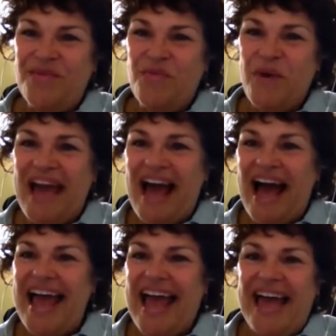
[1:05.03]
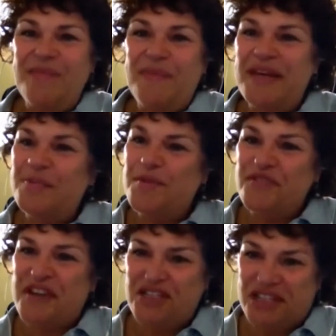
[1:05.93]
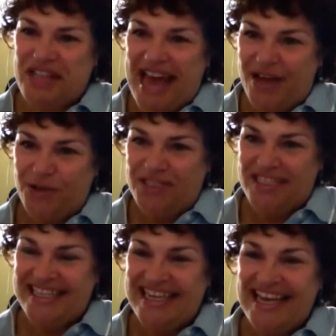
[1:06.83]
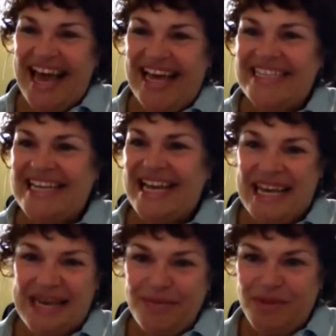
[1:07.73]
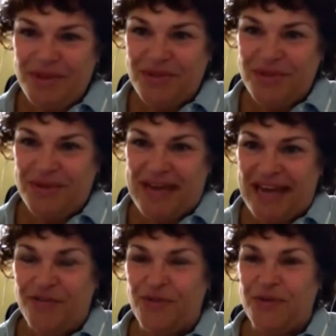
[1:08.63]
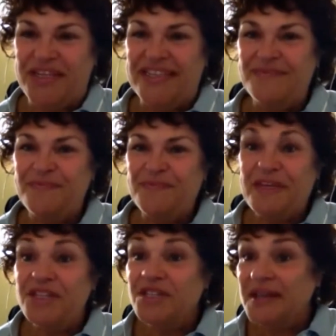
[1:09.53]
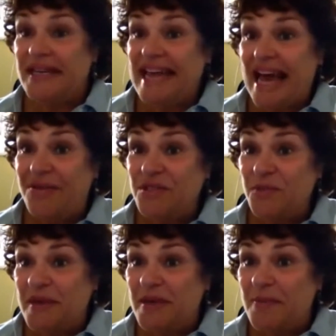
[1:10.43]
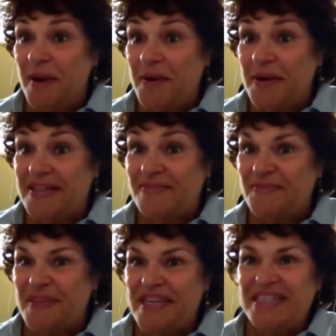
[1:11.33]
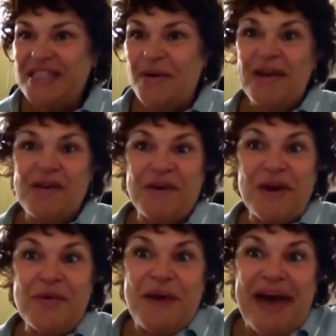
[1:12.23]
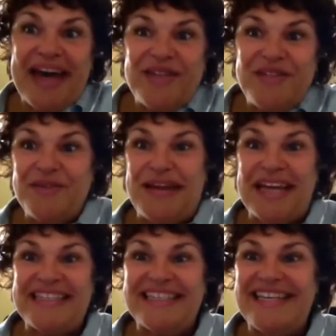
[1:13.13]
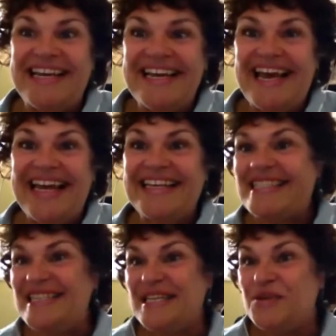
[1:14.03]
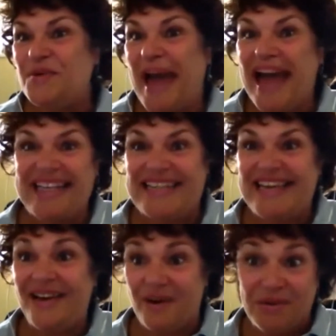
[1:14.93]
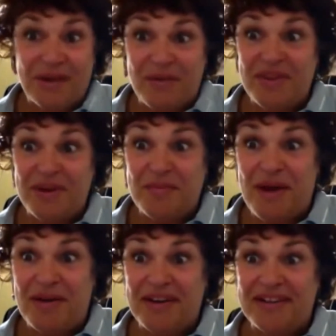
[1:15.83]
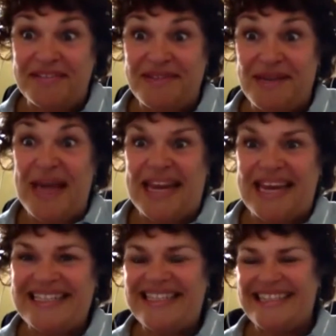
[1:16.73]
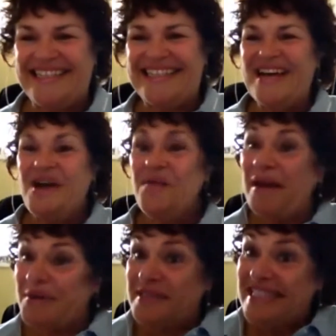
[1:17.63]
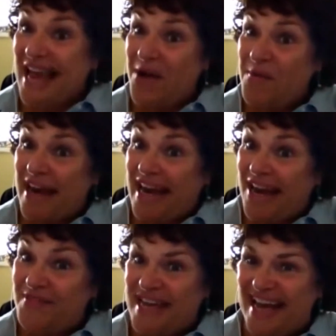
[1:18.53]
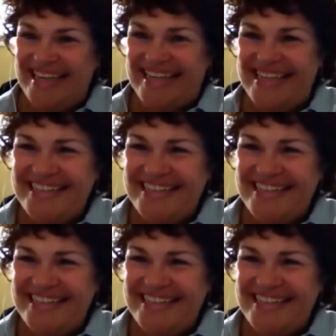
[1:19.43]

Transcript: where I had been a professional actress, and I came to California to learn how to speak American, so I could go back to London and continue acting, only with an American dialect. Well, you can see how well I've done.